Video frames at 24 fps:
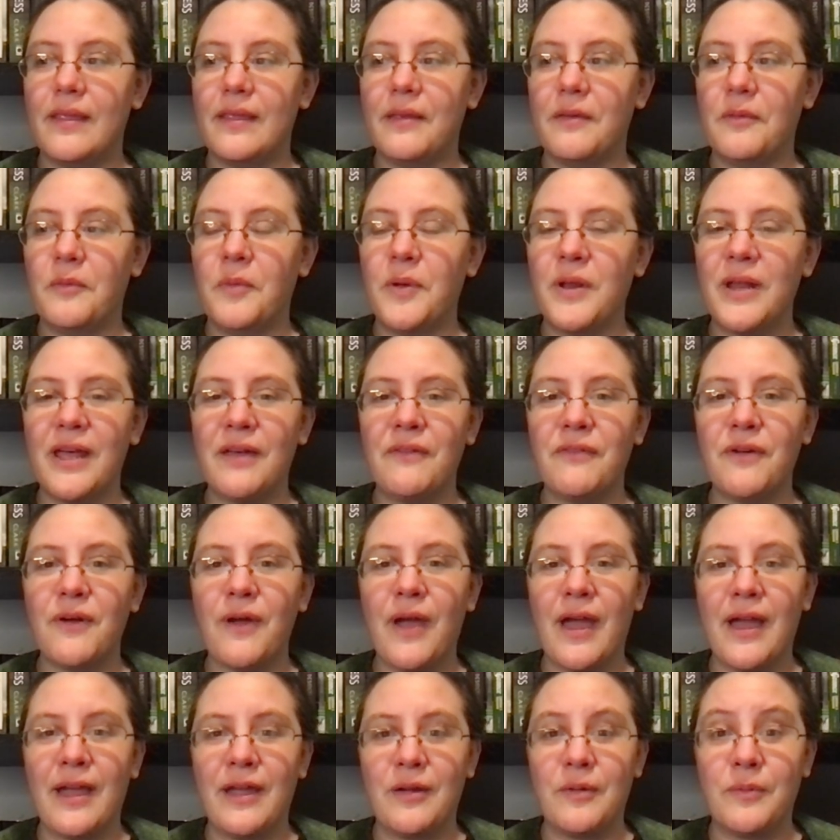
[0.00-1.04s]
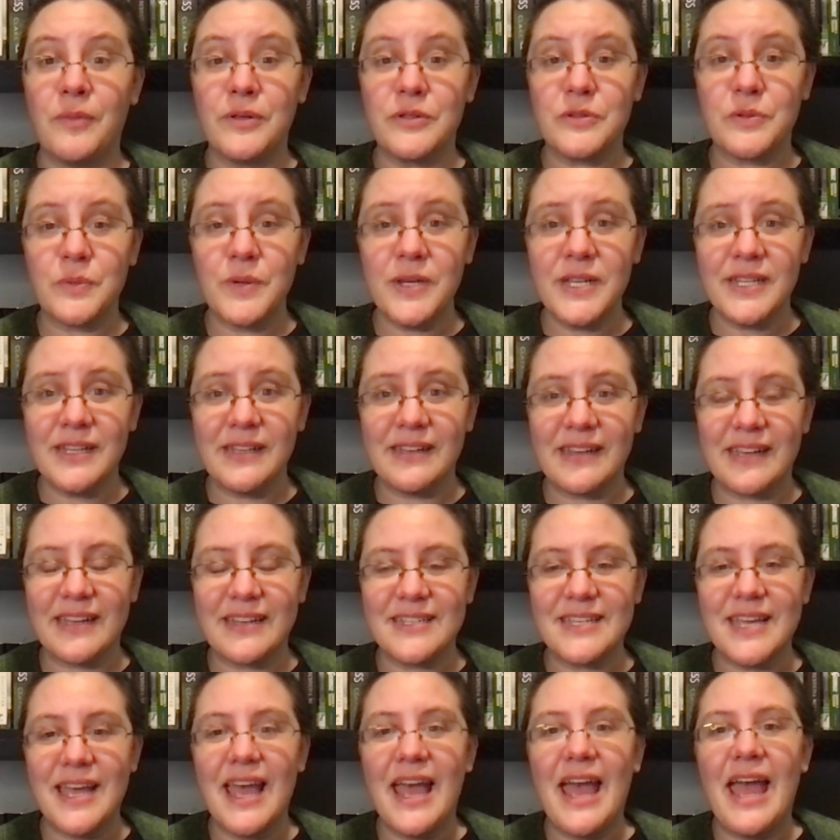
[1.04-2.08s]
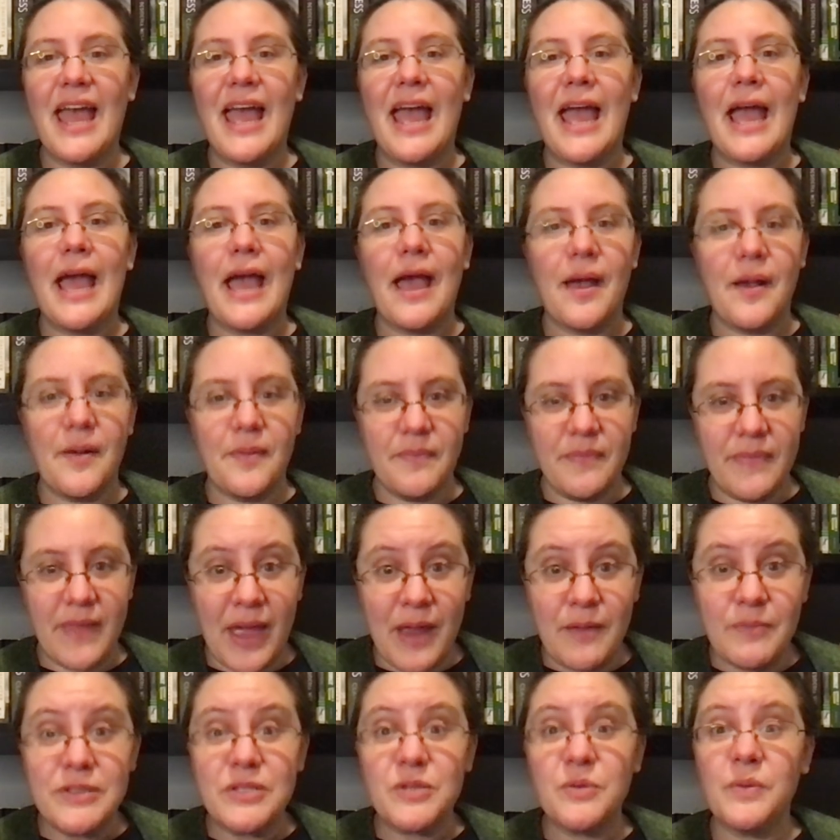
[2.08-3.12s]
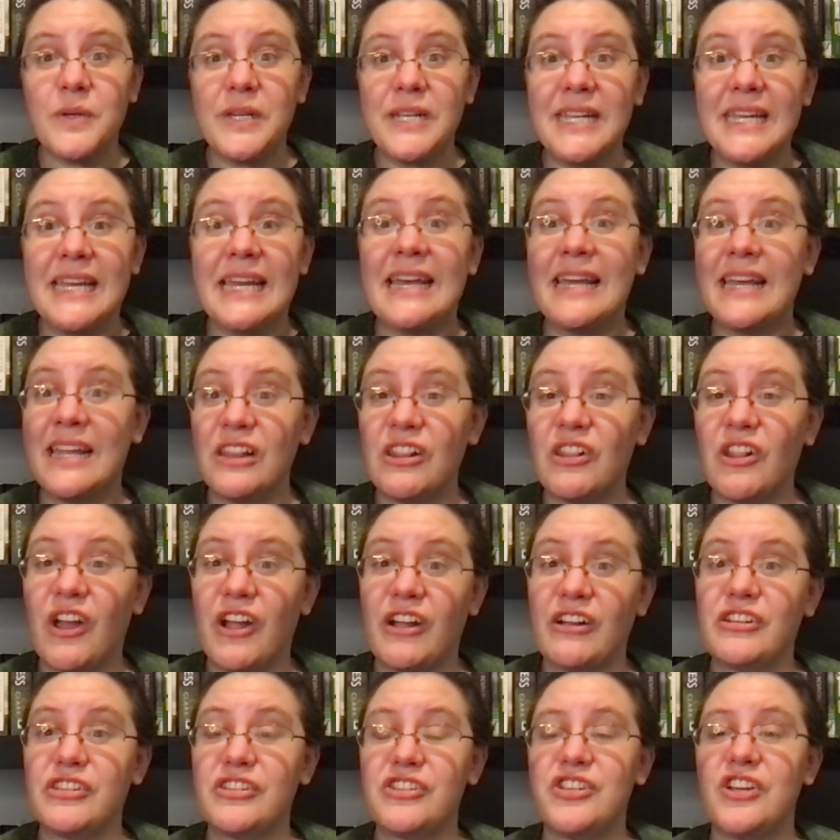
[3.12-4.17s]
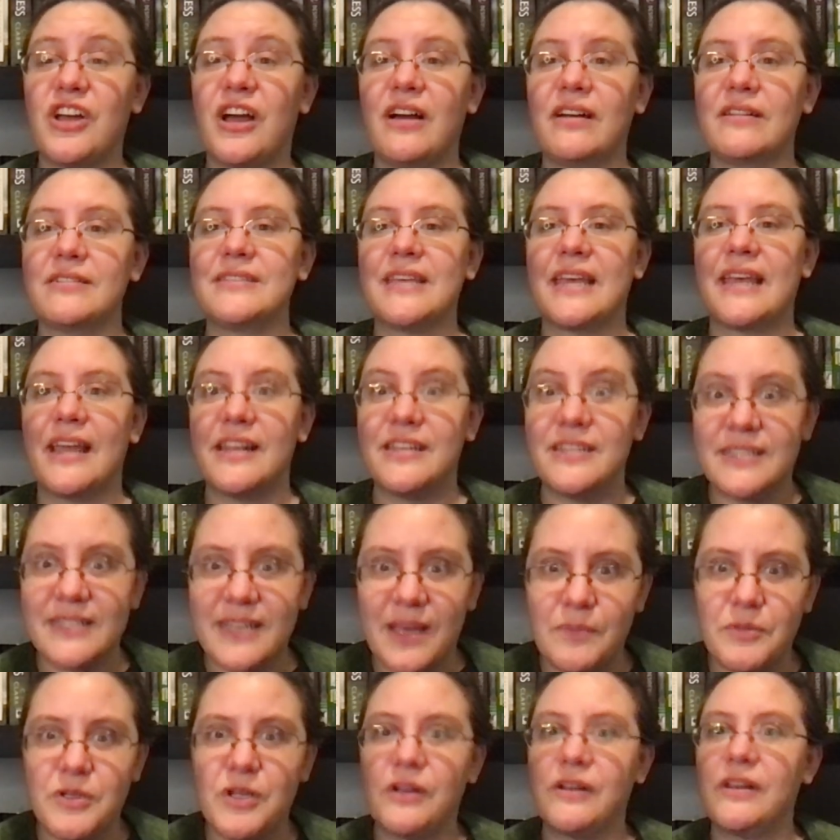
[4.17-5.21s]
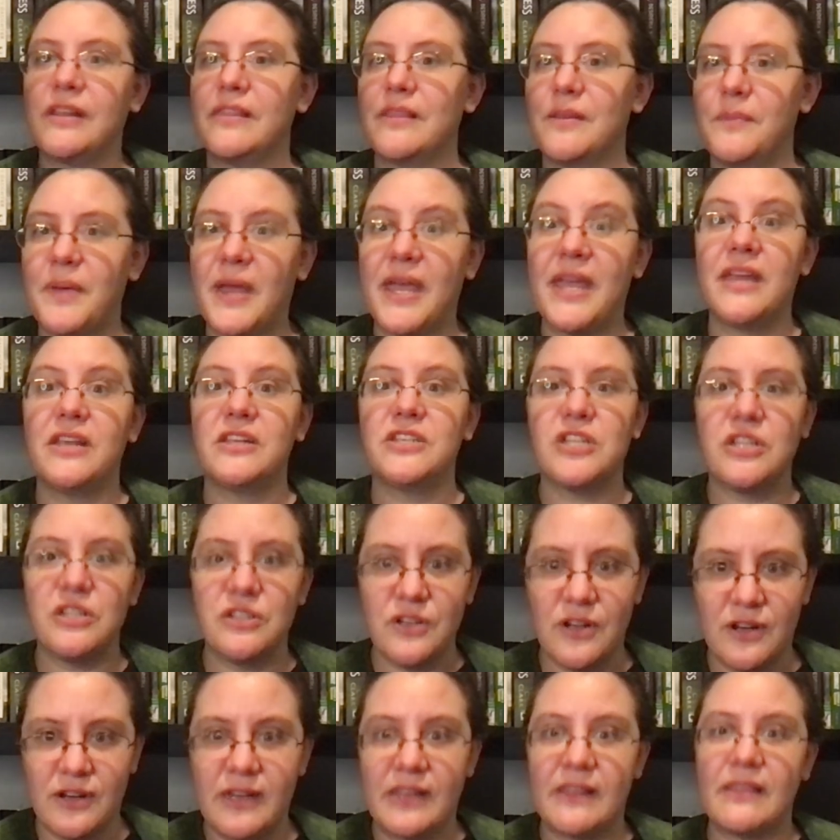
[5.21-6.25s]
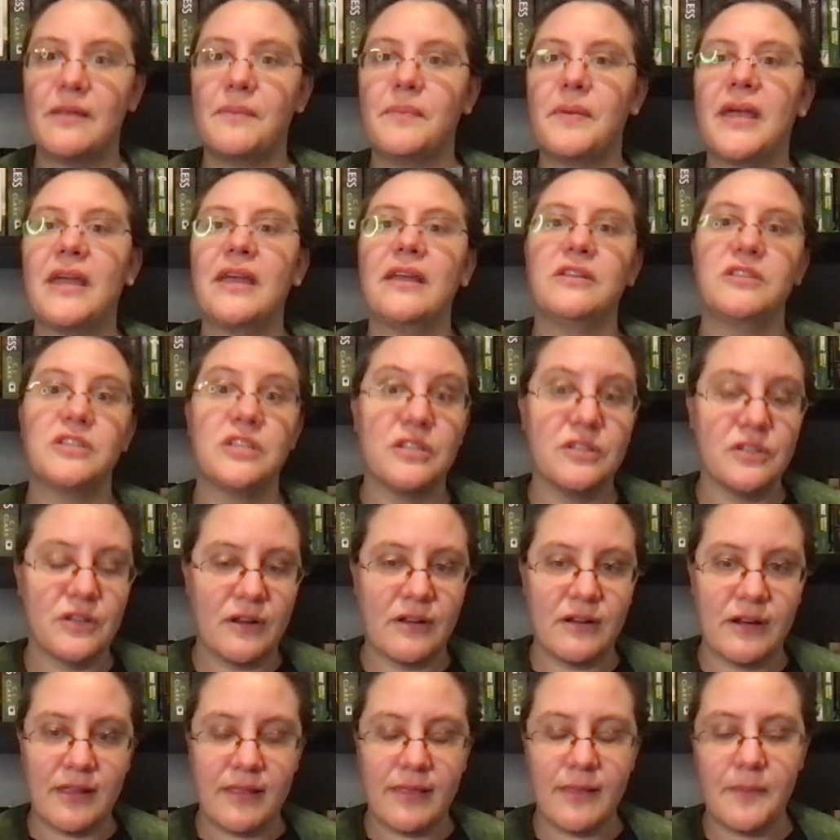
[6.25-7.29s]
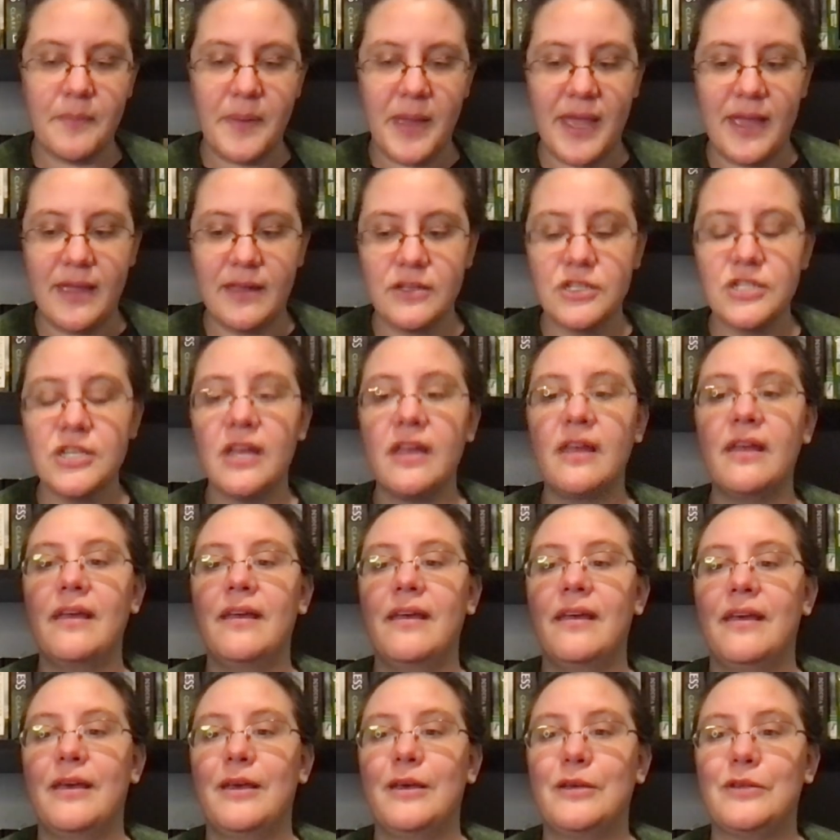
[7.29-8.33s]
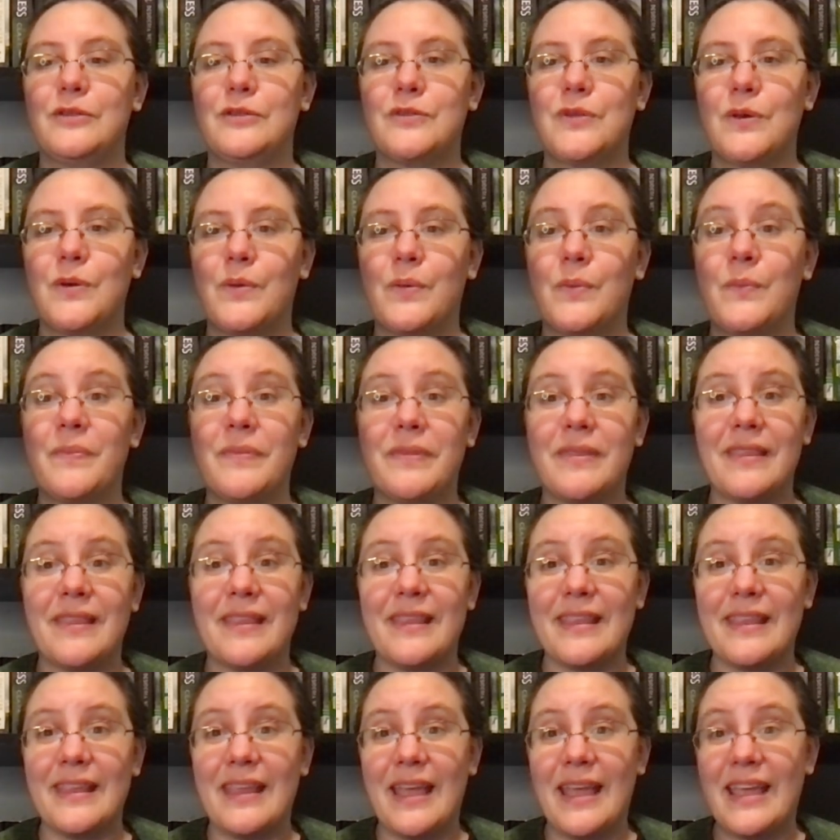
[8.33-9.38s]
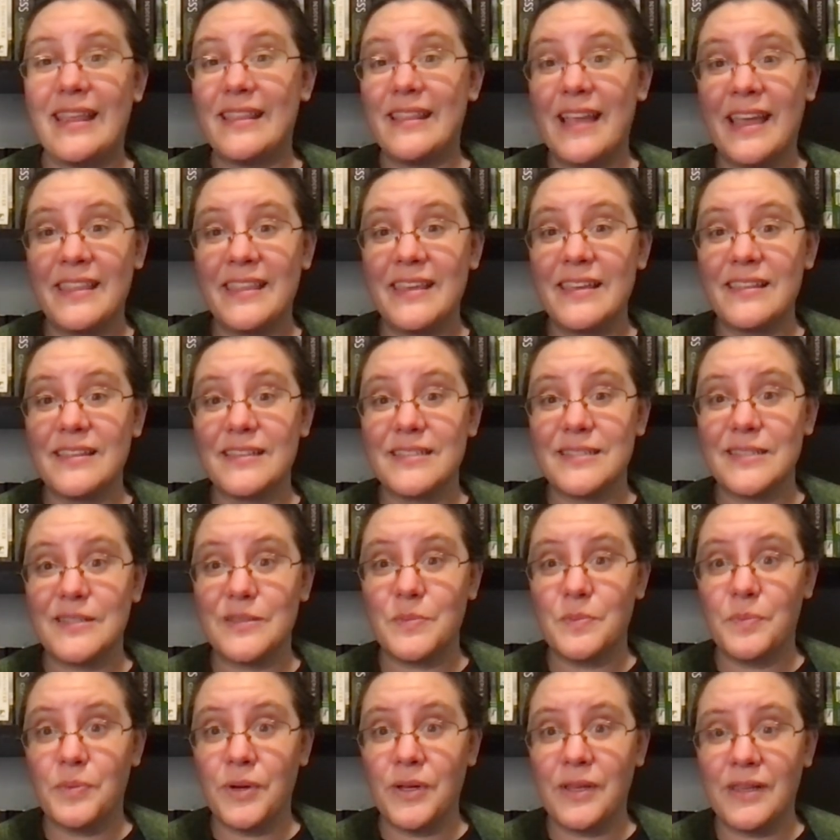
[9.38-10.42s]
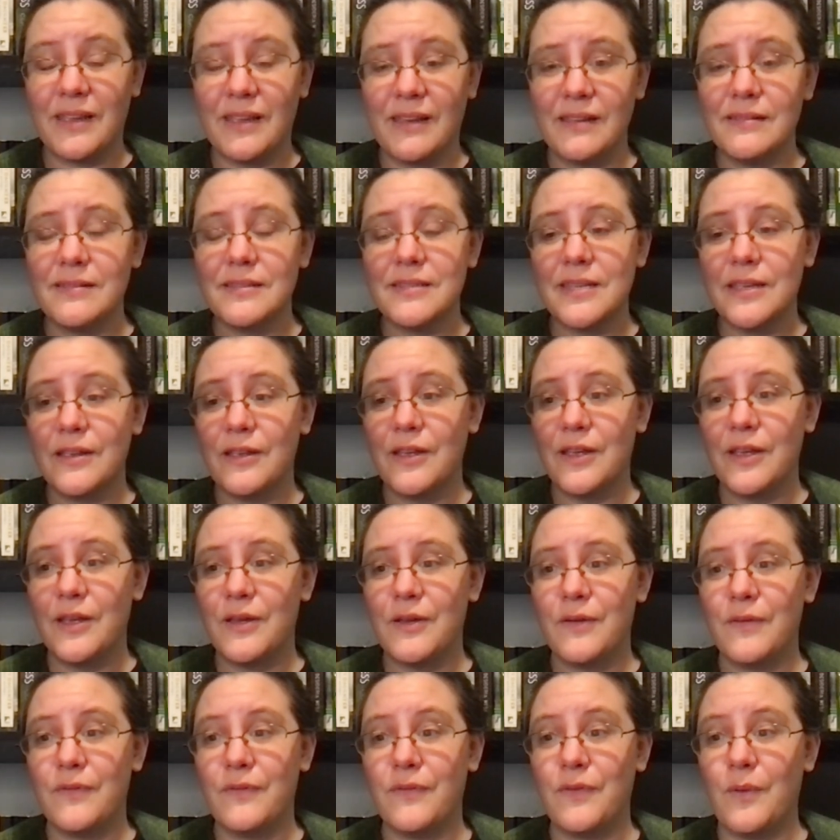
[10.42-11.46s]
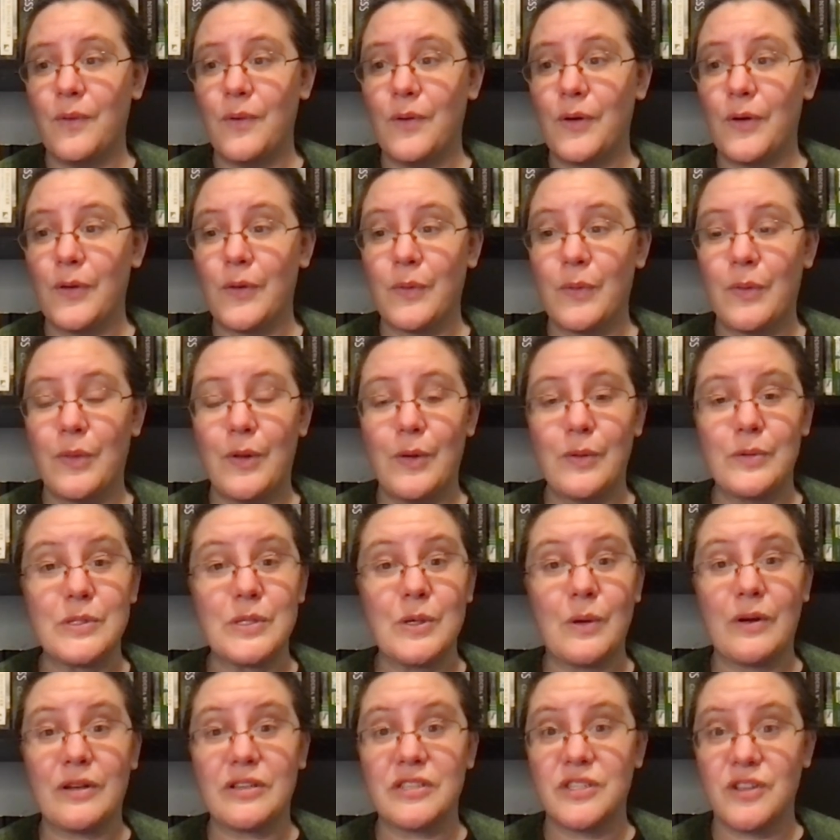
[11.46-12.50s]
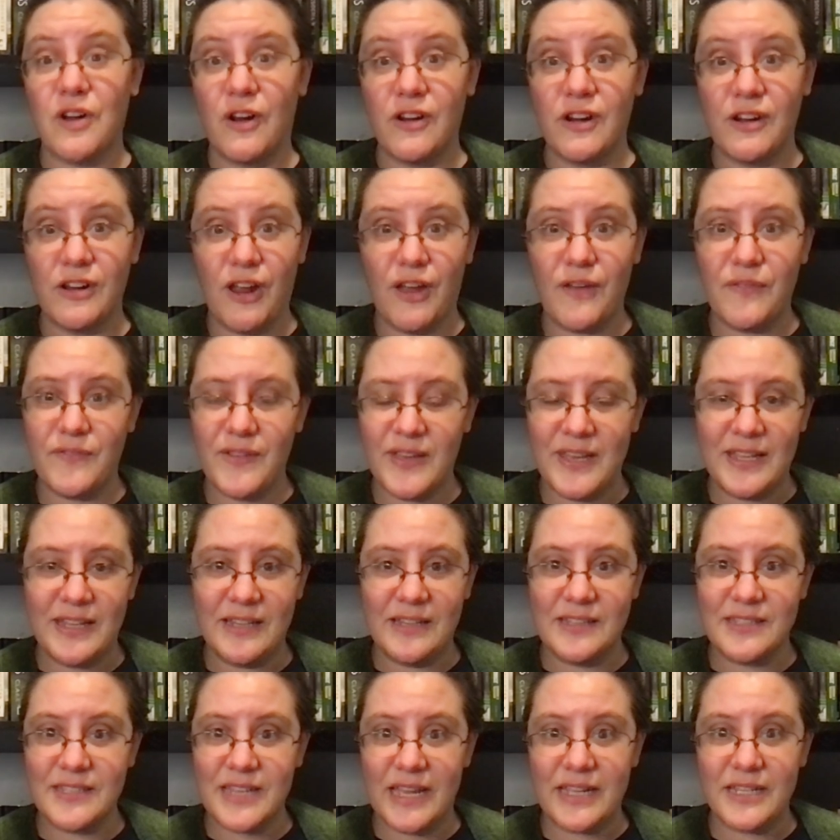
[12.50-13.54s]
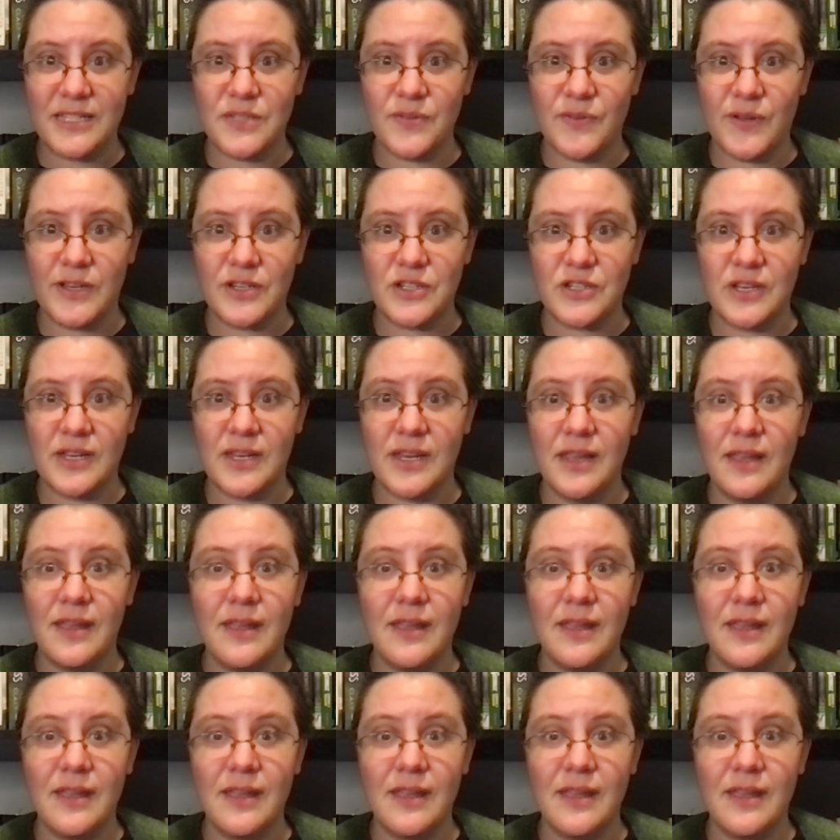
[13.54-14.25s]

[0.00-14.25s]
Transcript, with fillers: Whenever I was reading it, I was reading it in large chunks. Like, I just kept turning the page and turning the page and turning the page. So I think this is brilliant for those who are starting off in science fiction,